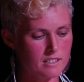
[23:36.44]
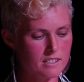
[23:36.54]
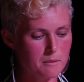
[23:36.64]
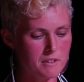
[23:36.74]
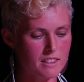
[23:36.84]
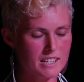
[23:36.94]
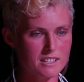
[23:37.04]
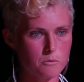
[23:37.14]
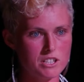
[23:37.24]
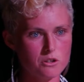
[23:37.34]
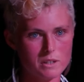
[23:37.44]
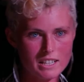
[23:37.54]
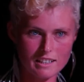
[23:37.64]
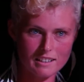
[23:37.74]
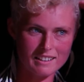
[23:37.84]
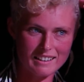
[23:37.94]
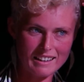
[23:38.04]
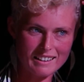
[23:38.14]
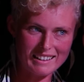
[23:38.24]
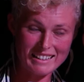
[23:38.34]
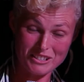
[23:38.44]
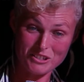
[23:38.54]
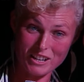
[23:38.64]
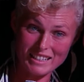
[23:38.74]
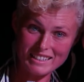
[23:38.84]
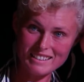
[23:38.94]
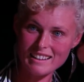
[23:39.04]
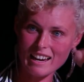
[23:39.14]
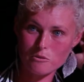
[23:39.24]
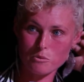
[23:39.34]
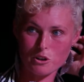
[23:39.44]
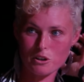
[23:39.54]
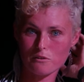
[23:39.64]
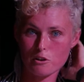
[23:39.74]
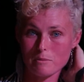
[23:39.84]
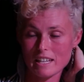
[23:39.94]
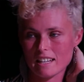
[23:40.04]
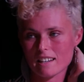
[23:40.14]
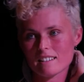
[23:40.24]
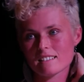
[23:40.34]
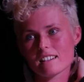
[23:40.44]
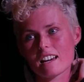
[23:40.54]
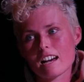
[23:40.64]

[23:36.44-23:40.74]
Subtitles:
some of the things that we're doing in Australia, our work from here,